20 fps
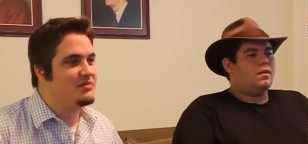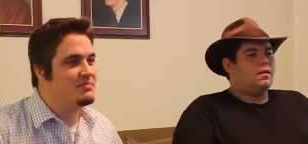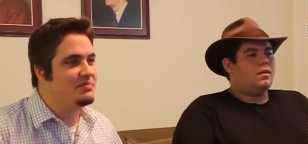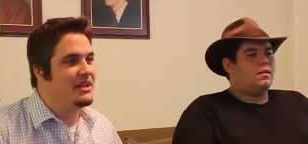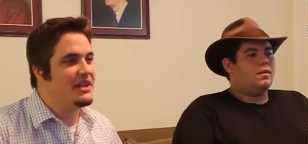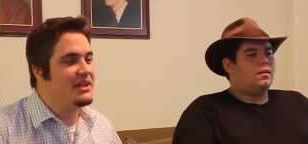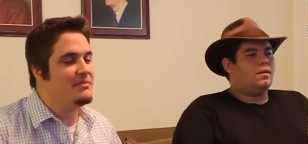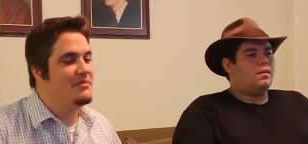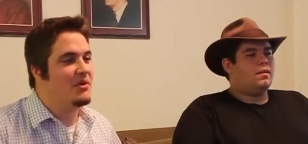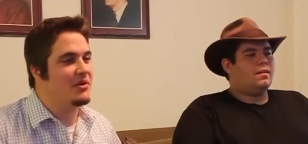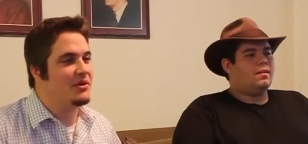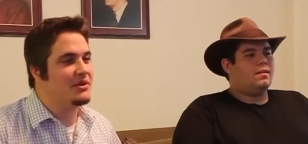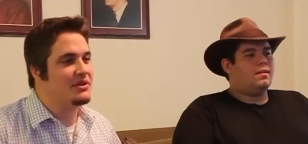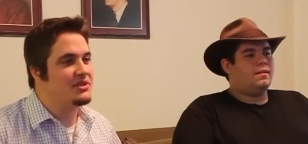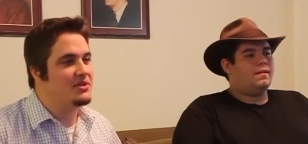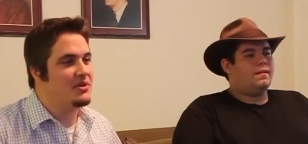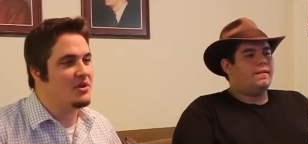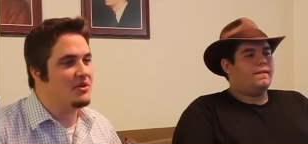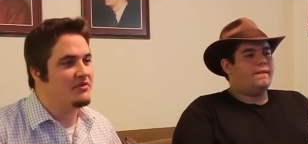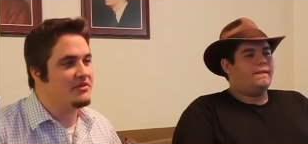Speaker 1: there's plenty more in
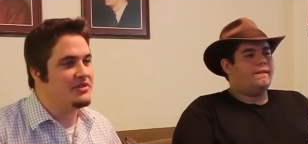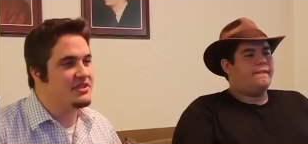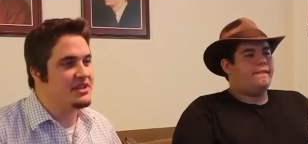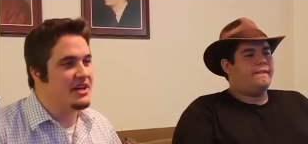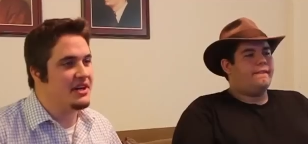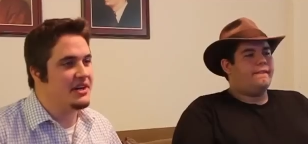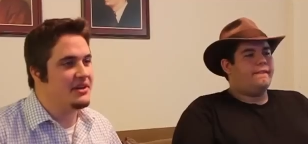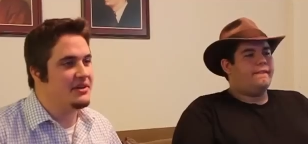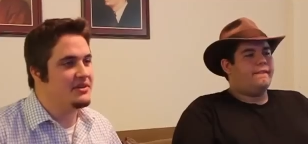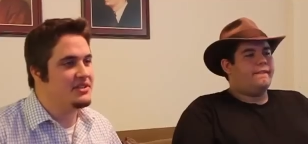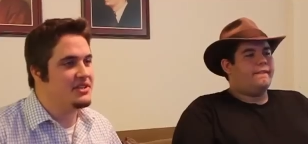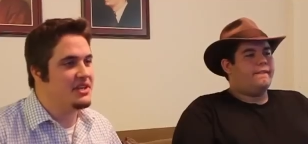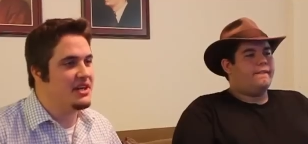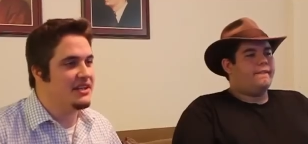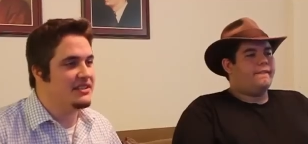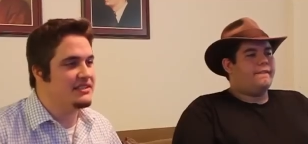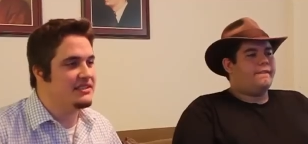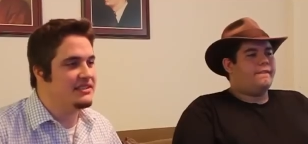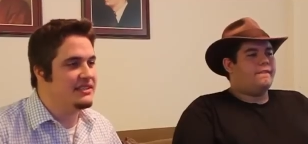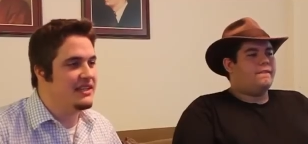store for Jericho
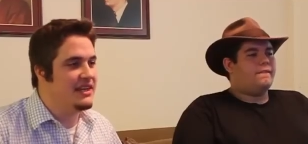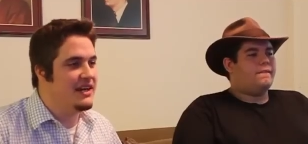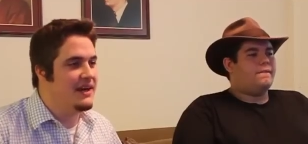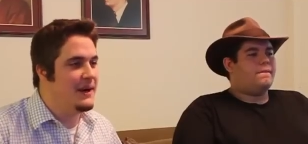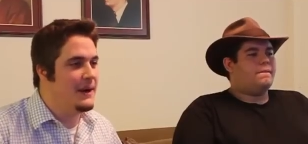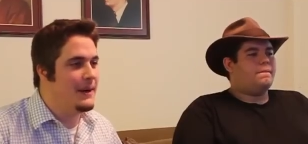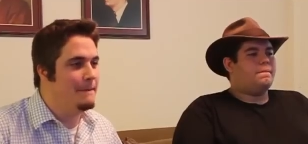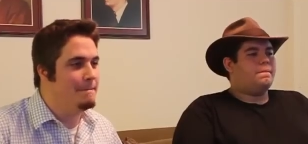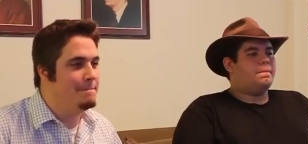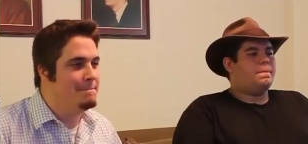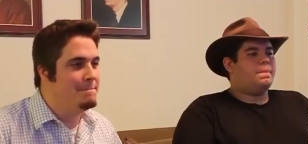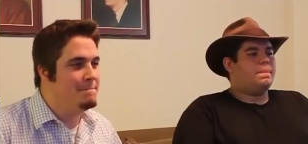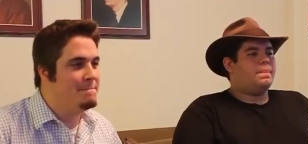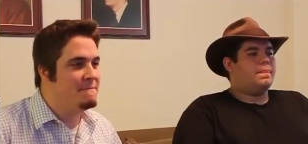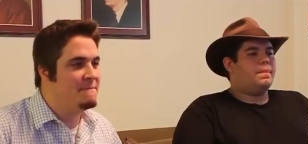Johnson. Um,